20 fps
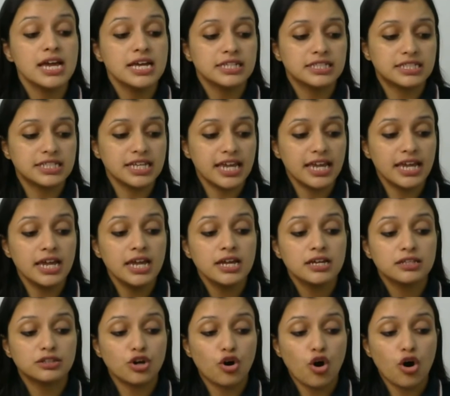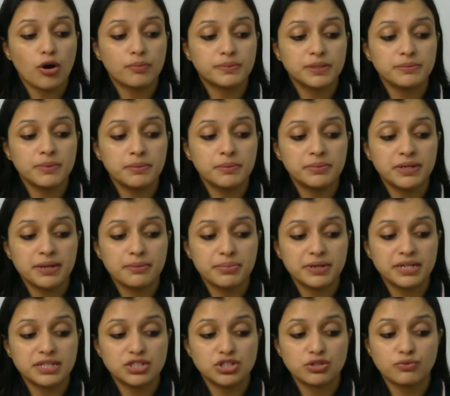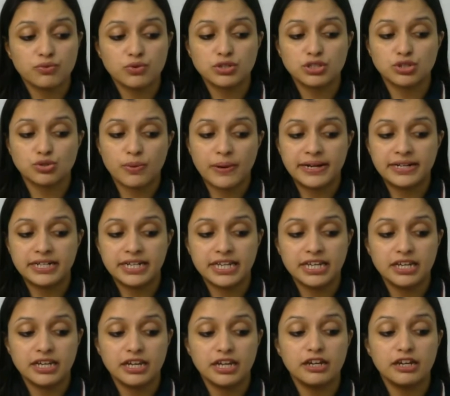Say the optimum temperature was 20,